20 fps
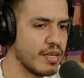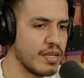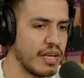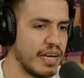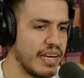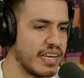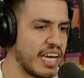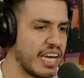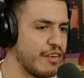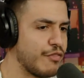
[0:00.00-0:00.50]

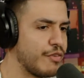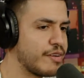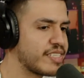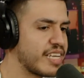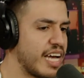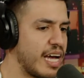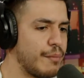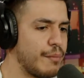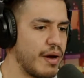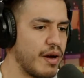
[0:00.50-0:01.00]
Like every
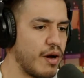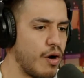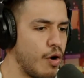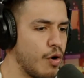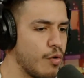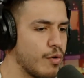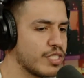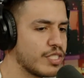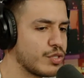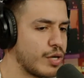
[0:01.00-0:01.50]
time I
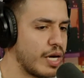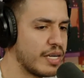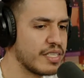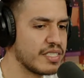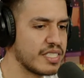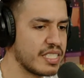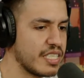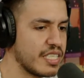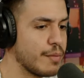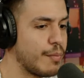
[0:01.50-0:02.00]
always tried to
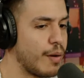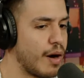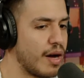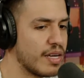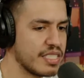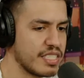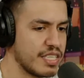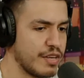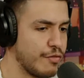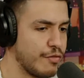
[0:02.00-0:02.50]
see the
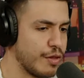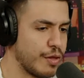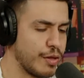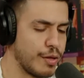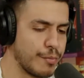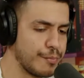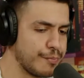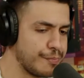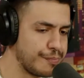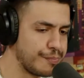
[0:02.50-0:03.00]
positive in
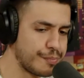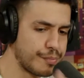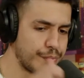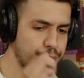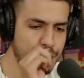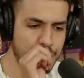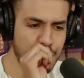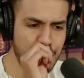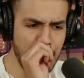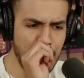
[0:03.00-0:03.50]
them.
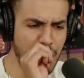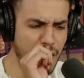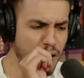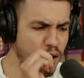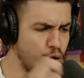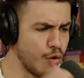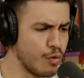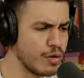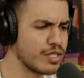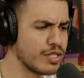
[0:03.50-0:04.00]
I
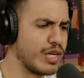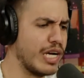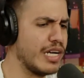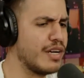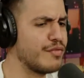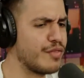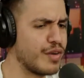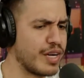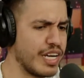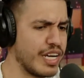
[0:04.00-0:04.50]
always tried
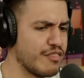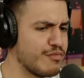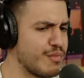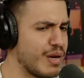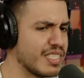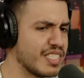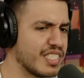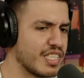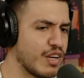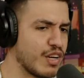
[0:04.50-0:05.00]
to forgive
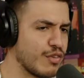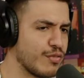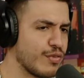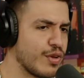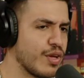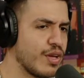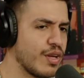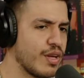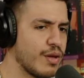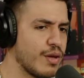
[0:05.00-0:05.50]
myself
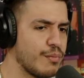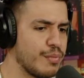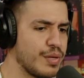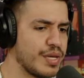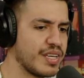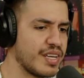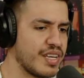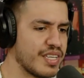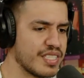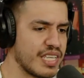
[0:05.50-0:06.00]

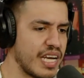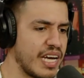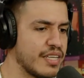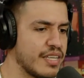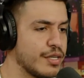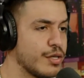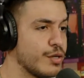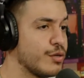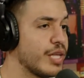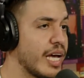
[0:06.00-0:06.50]
because I
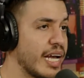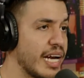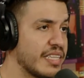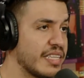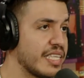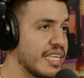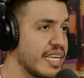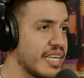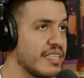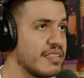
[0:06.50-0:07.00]
knew that
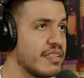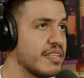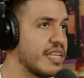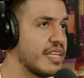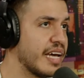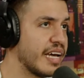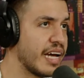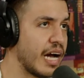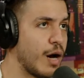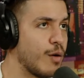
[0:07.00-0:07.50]
at the end of the
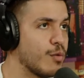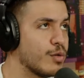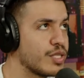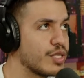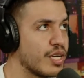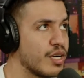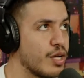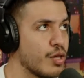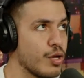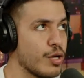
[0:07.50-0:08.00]
day, I was
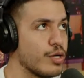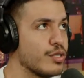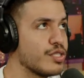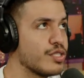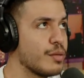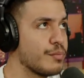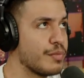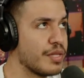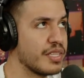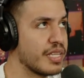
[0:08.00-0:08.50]
going to learn
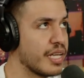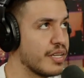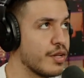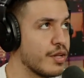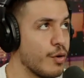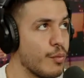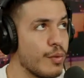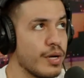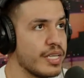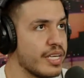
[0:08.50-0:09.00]
something that
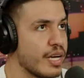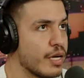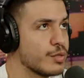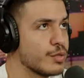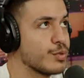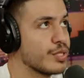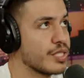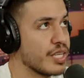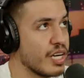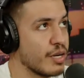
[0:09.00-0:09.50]
nobody
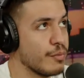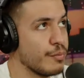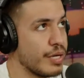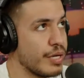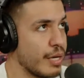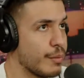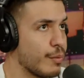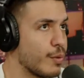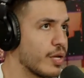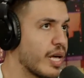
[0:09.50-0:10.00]
else was going to be
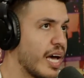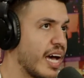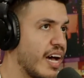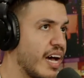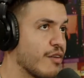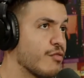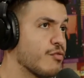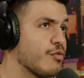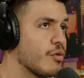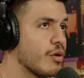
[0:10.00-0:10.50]
able to
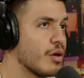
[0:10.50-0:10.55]
have.